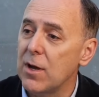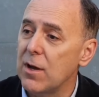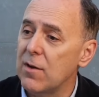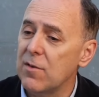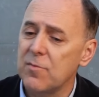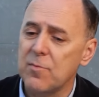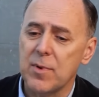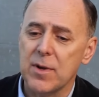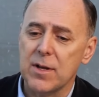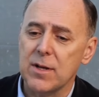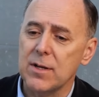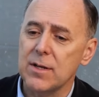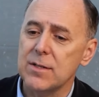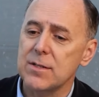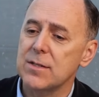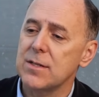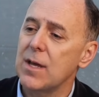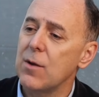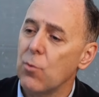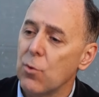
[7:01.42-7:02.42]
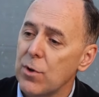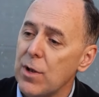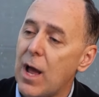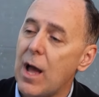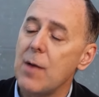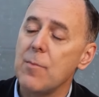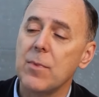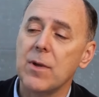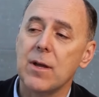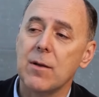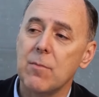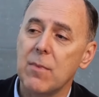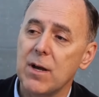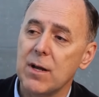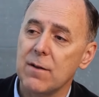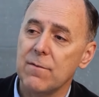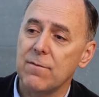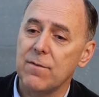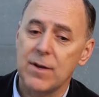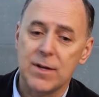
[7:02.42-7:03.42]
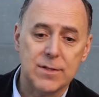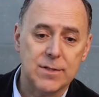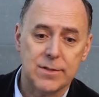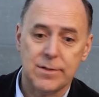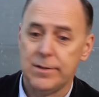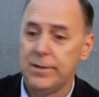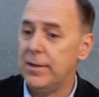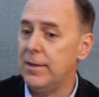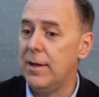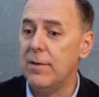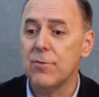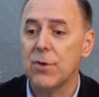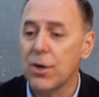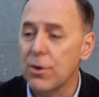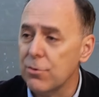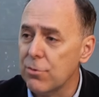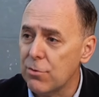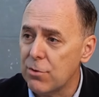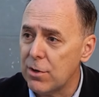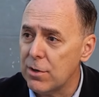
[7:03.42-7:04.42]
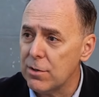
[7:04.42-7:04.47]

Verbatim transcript: of, because they were not being manifest even a hundred